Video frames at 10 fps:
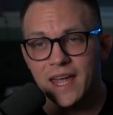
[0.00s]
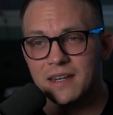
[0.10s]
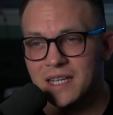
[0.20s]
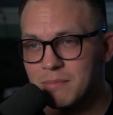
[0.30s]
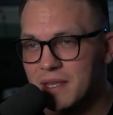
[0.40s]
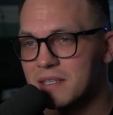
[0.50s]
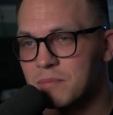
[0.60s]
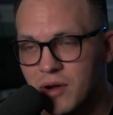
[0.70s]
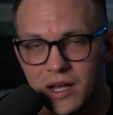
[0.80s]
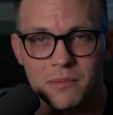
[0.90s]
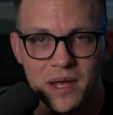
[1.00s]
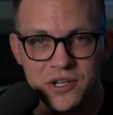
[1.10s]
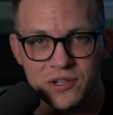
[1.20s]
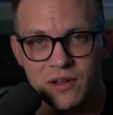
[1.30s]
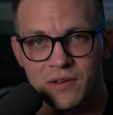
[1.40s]
and he made this
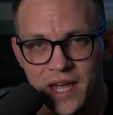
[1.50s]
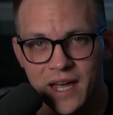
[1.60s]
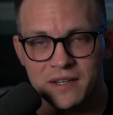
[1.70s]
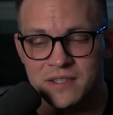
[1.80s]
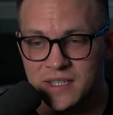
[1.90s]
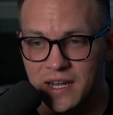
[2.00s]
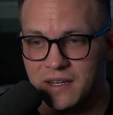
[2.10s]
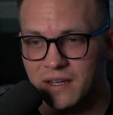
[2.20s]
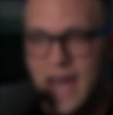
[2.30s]
proclamation on X stating,